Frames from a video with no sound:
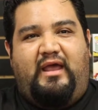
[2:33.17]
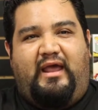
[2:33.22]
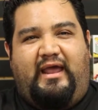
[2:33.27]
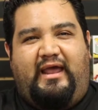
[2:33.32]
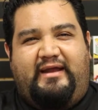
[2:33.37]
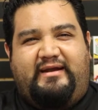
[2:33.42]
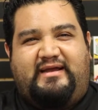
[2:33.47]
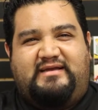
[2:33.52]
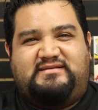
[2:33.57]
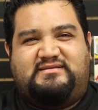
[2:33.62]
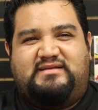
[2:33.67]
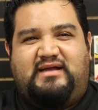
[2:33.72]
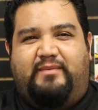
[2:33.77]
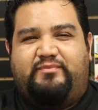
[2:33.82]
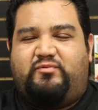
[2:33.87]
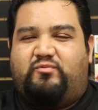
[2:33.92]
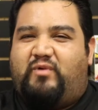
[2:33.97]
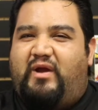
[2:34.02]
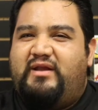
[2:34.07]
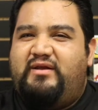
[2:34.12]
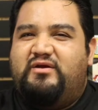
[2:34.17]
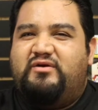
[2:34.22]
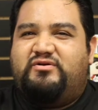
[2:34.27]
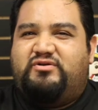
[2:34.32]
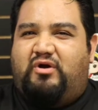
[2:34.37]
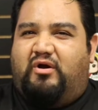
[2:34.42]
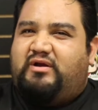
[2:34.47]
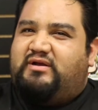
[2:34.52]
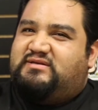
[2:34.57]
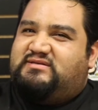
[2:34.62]
and I stopped right near
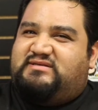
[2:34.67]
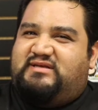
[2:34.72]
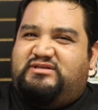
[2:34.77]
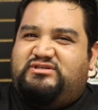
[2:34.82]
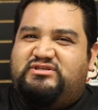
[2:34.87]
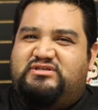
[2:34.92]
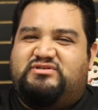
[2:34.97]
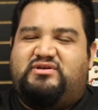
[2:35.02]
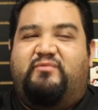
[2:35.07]
Dark Ascension.